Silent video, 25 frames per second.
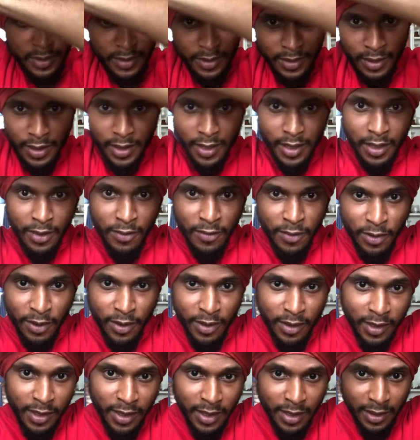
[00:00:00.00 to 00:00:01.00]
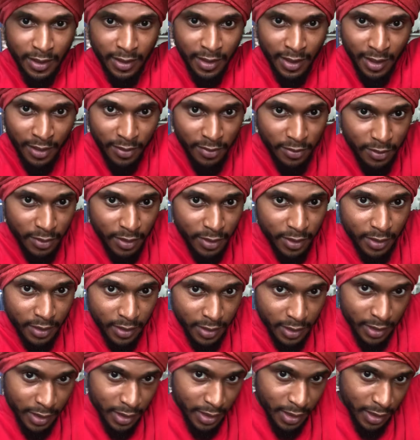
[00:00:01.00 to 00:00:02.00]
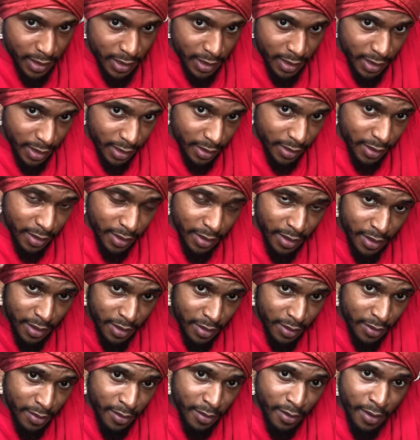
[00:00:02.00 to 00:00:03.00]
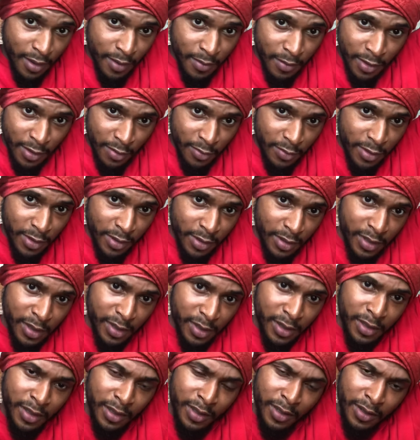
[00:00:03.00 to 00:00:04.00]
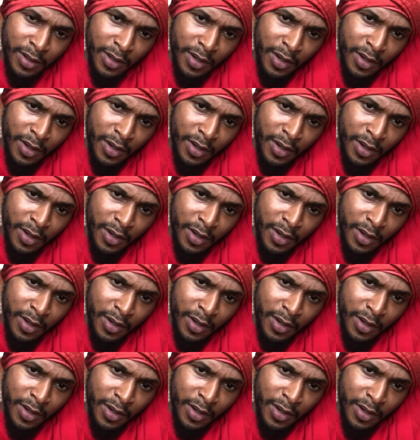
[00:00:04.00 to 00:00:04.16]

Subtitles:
And then we're gonna tuck that one into the other arm that we just